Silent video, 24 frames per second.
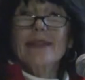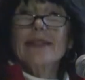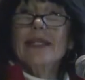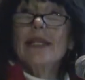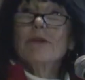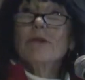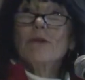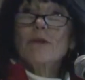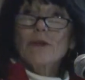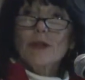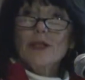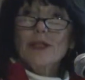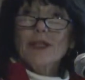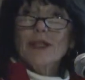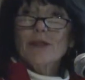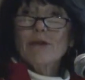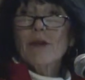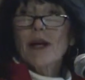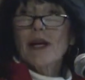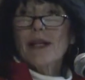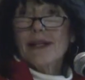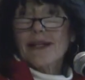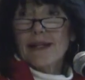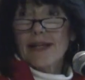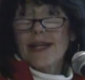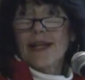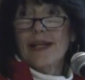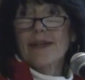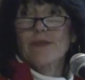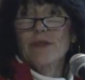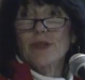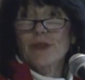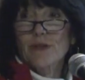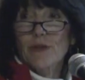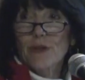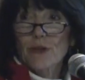And they really wanted to
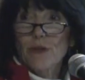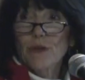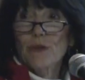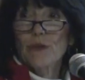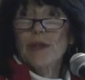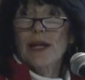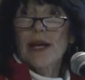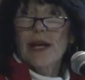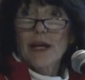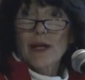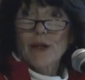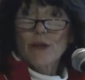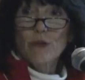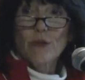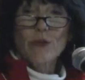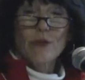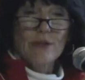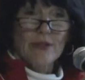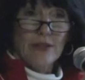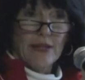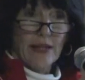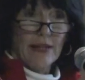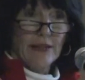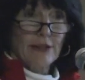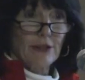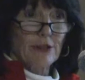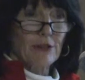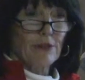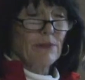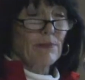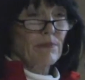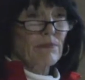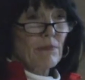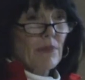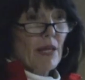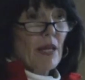have their own house cider.
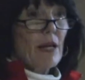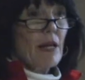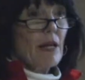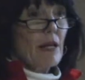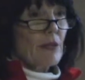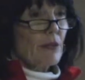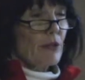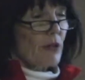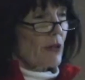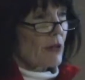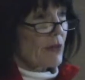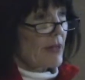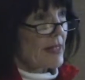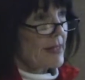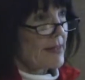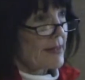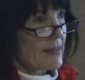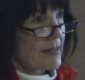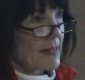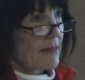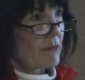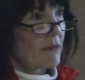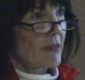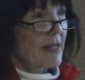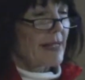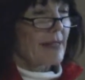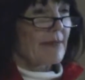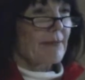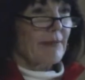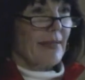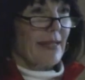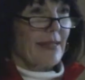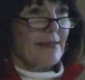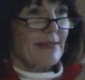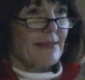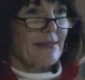So he said, Well,
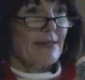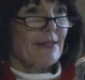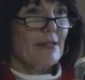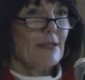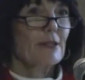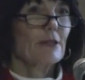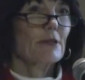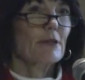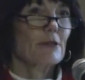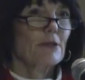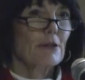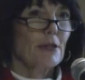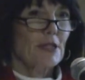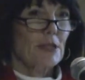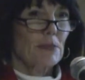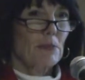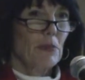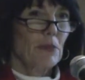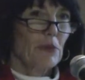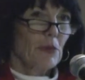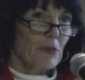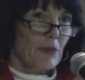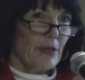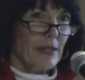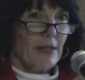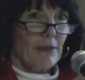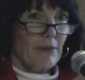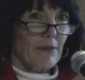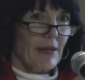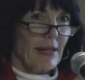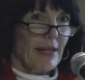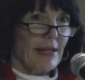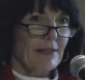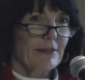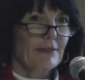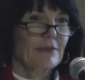I see you exploring
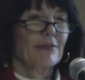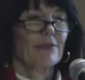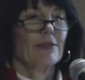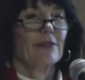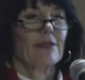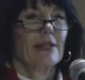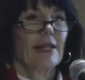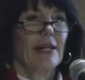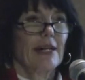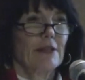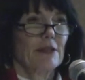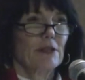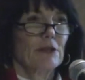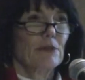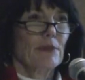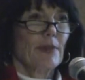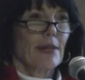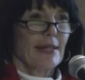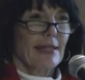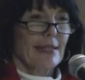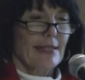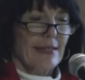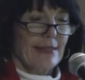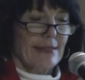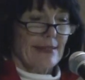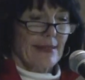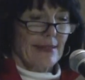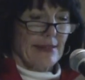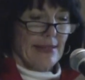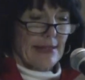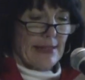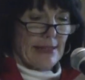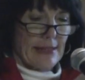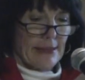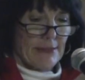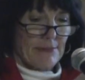around for how you might
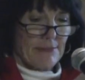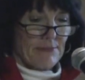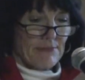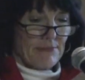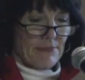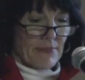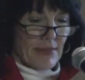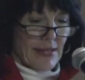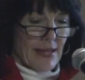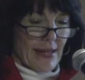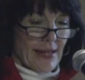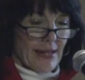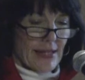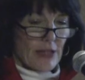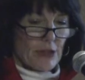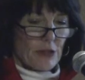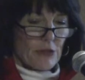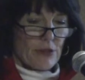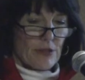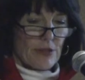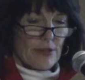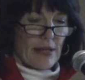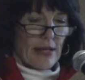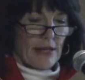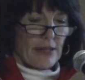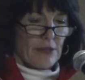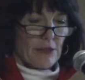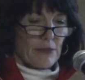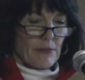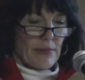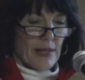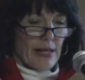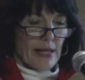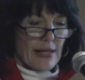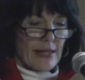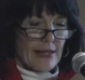um, get your cider
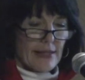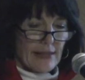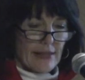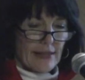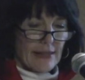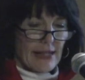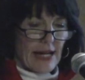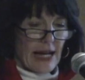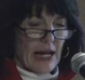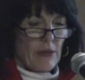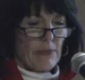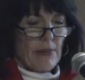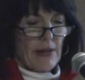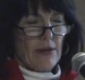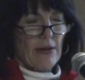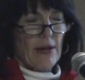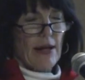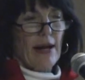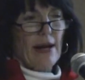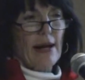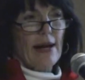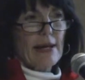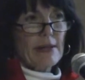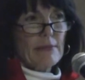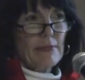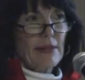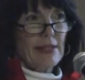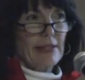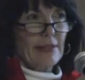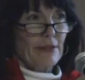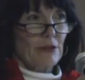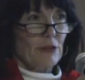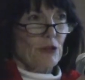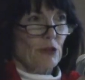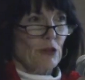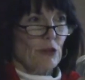made. How about I
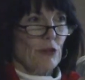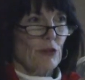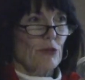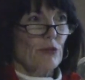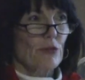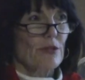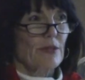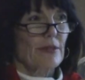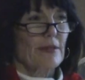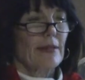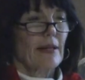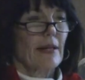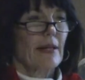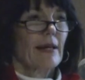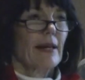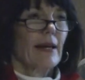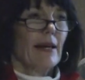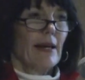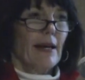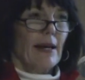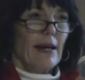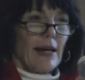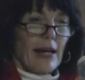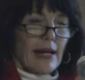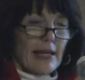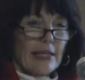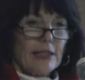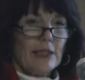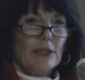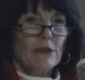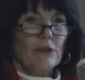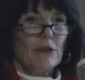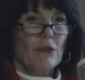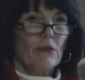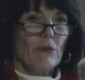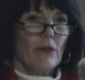buy the juice? I
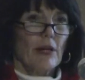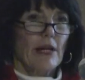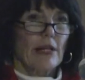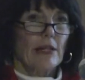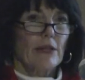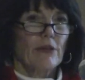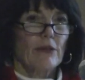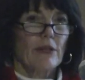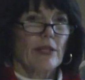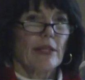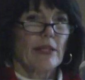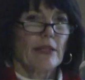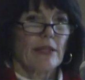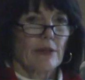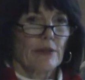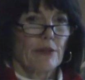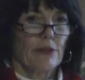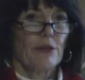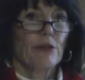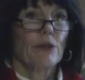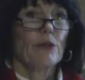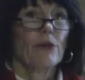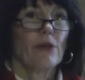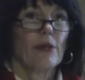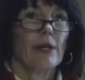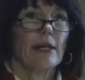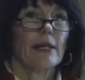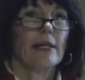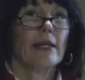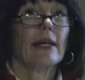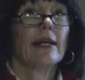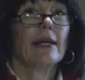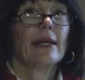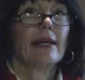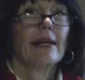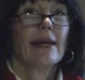know a winery in
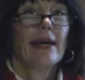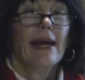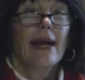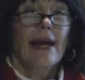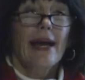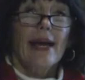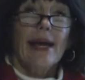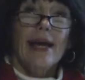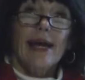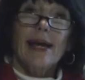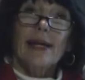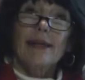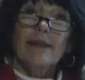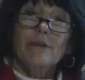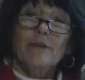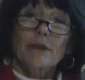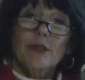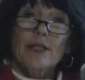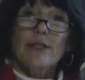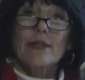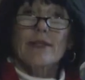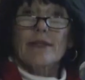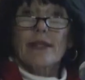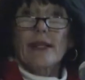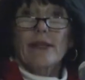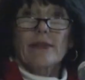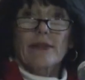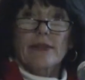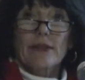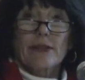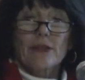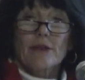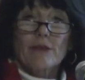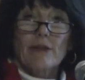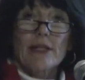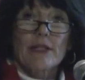Illinois, and we sell it
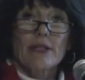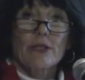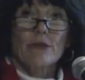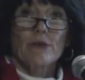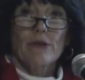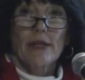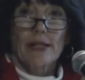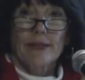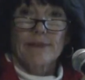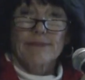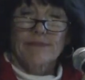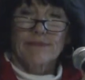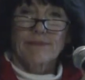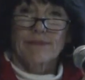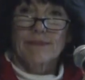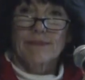at the restaurant.